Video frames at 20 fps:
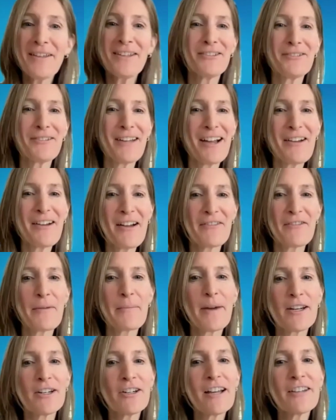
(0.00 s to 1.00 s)
you now have a
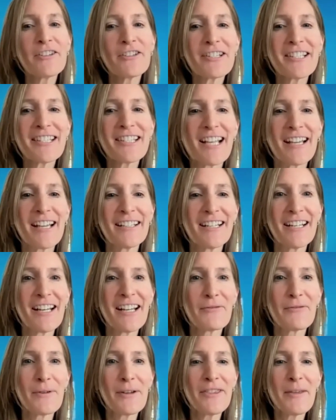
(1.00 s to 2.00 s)
better understanding
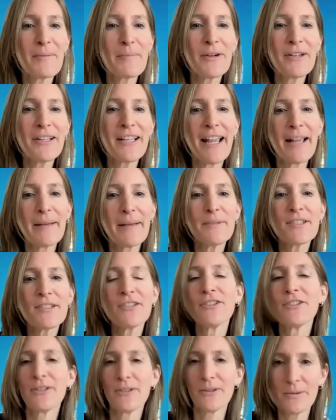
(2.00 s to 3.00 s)
of what the book aims to
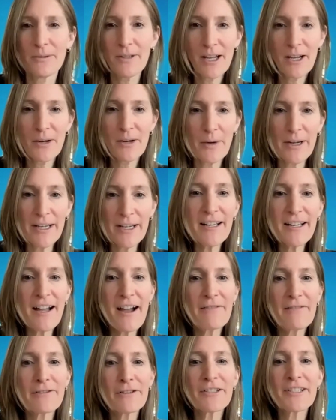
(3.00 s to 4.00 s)
do, what it
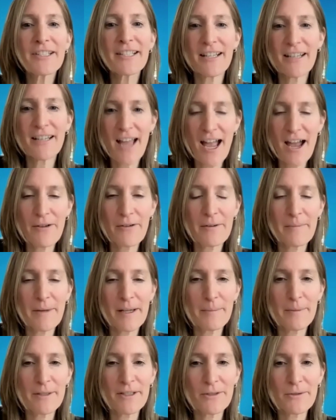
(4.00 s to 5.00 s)
covers, and how it might
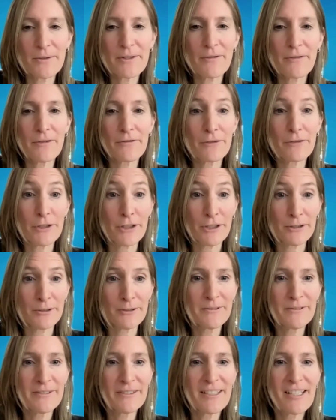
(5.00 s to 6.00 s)
be useful for
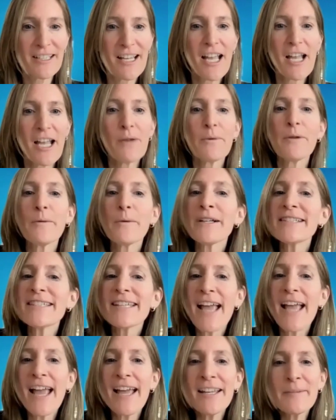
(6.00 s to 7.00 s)
you. We want
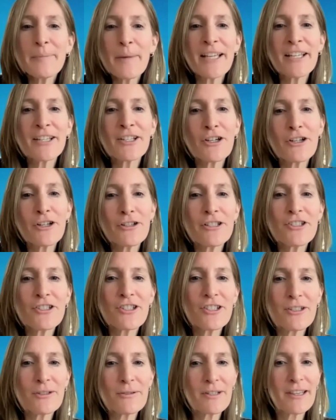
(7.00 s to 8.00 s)
to end by
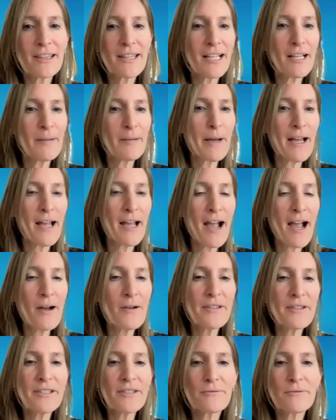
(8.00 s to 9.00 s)
encouraging you to think about how
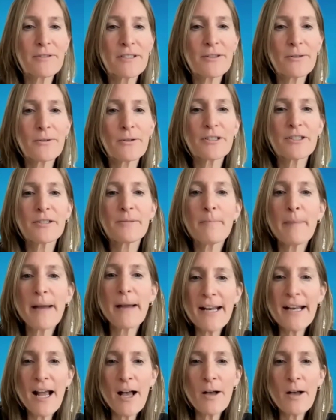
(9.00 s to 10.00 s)
this resource
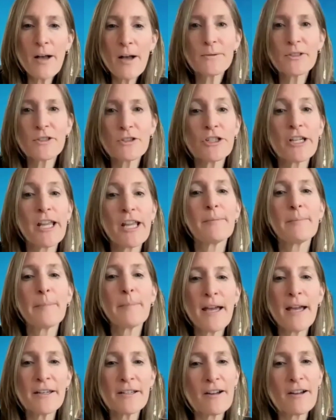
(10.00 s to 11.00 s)
might help you create
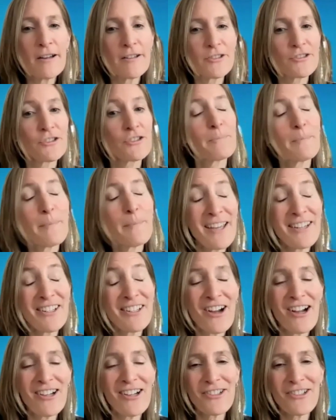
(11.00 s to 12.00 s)

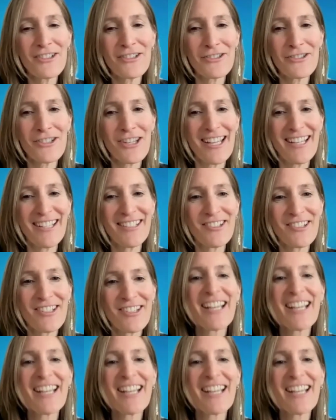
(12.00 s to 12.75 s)
pedagogical change